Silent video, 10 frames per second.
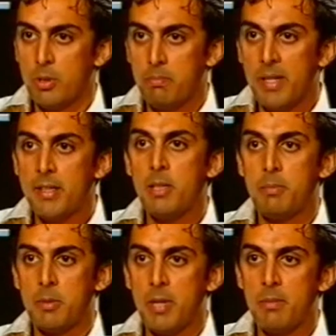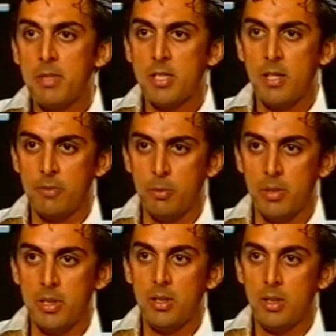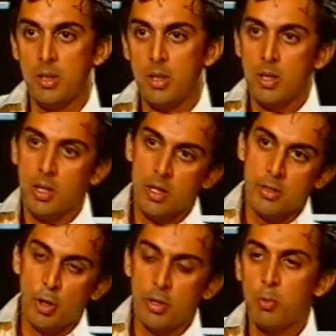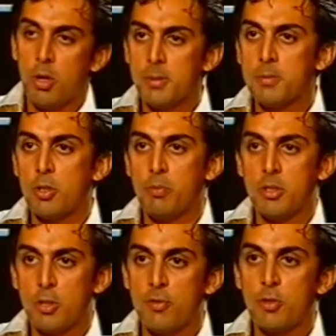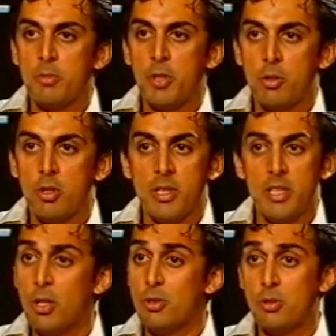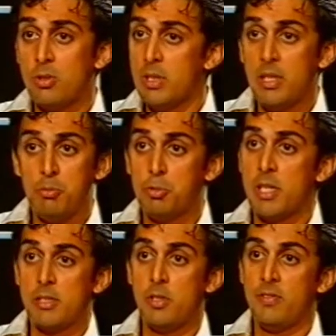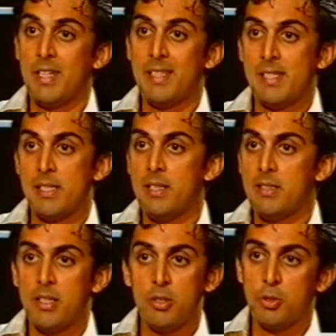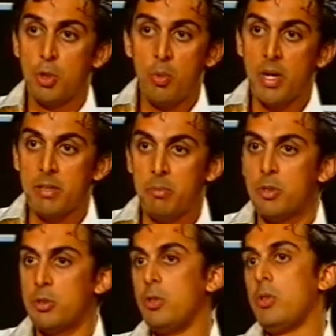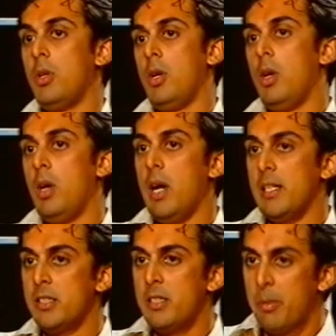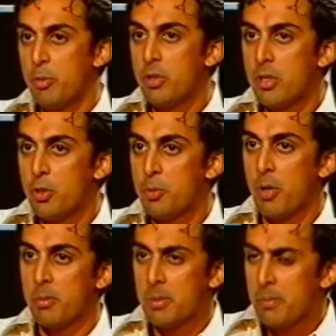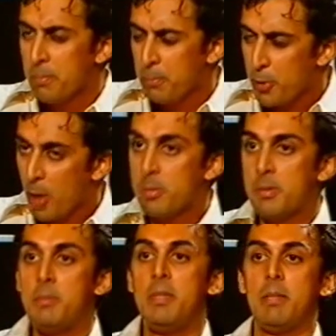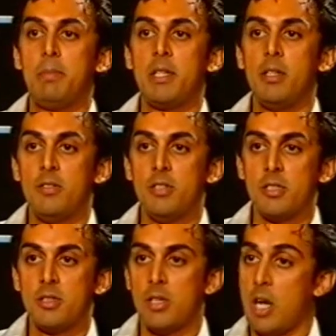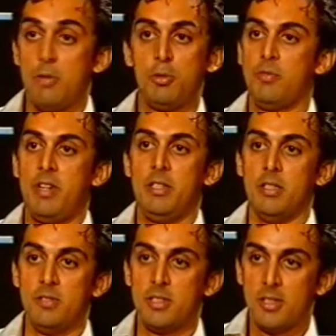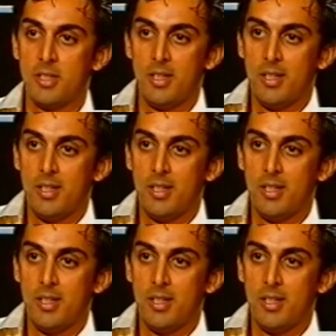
So I'd mentally prepared myself to play. And during warm up, Sarban Sarf told me you're on. And he also he was actually fantastic. He said, you know, don't worry because you know, as a debutant, you'd probably probably be a bit nervous. I was very nervous.